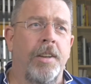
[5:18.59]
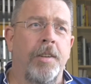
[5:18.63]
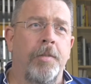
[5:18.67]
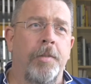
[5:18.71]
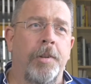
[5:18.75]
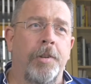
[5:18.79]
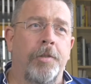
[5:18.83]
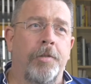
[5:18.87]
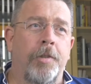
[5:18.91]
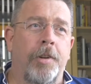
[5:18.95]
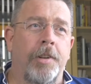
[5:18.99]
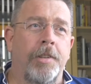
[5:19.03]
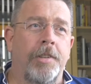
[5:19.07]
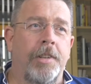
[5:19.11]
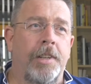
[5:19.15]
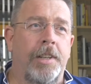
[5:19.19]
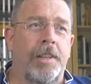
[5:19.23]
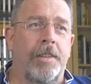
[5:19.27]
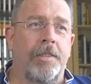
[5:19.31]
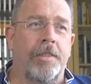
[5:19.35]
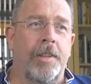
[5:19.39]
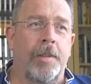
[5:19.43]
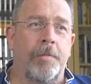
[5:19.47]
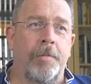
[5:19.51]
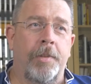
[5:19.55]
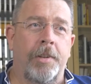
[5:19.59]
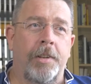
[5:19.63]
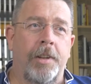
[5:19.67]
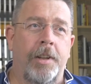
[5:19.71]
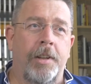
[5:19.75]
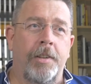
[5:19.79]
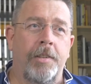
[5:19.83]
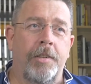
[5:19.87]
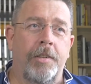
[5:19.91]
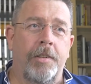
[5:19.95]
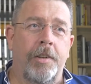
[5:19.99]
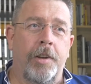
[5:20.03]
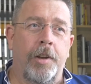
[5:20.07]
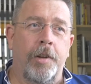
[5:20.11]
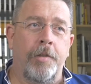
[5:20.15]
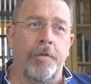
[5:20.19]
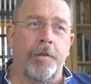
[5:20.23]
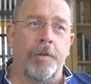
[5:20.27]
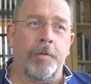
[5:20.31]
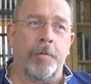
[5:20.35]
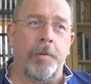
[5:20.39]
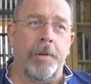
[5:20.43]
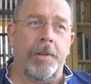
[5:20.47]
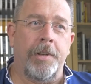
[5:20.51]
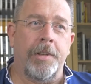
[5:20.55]
when trying to leave something like
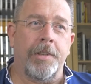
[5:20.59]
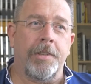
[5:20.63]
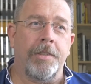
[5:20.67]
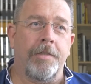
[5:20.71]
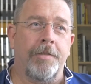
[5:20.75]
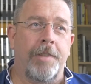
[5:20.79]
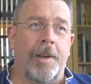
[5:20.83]
Jehovah's Witness